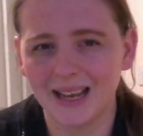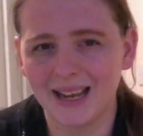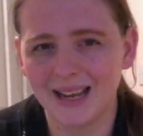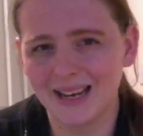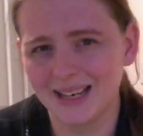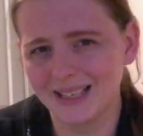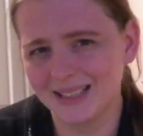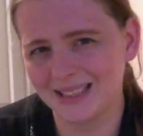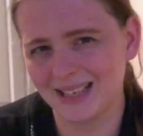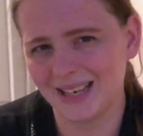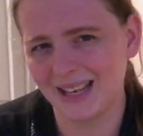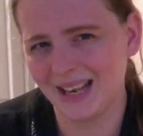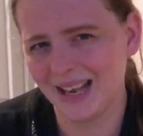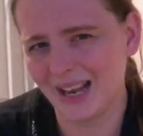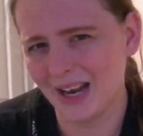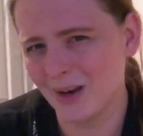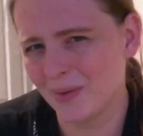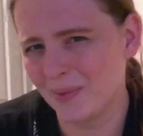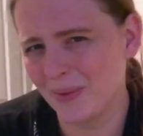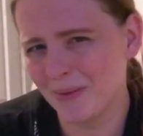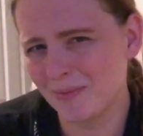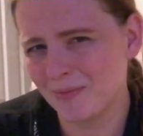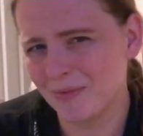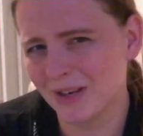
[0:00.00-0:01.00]
it is a
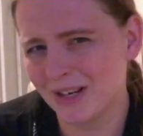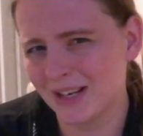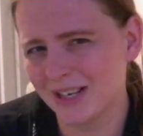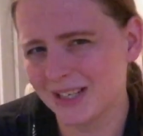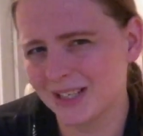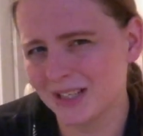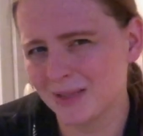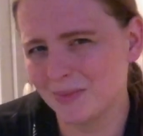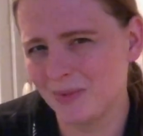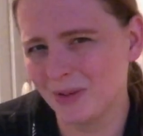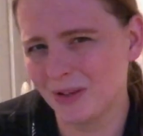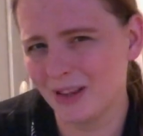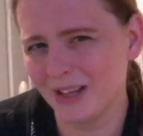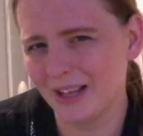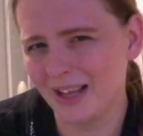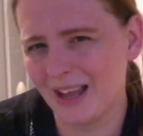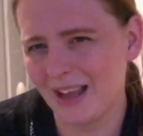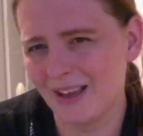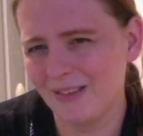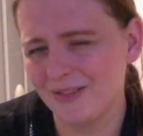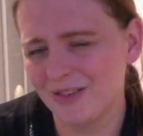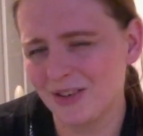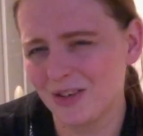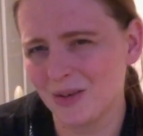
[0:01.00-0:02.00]
little bit predictable
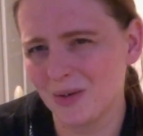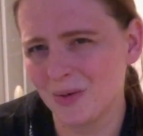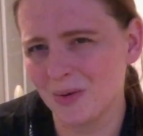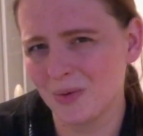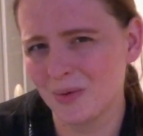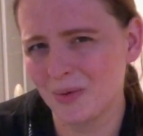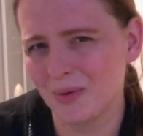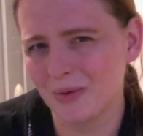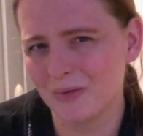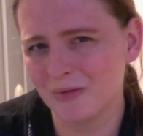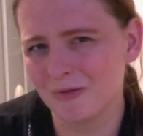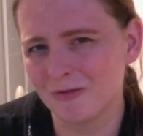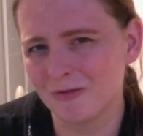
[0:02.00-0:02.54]
if you